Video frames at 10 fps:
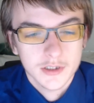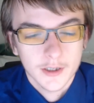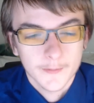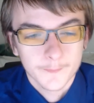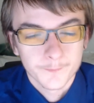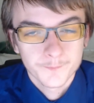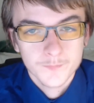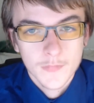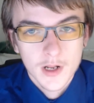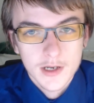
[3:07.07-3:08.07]

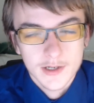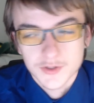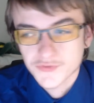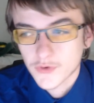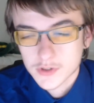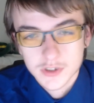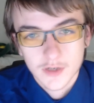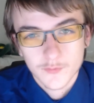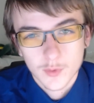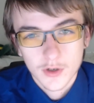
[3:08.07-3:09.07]
Now, as far as
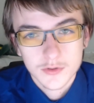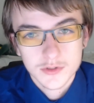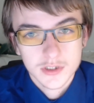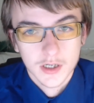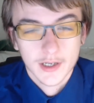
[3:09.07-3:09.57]
software goes,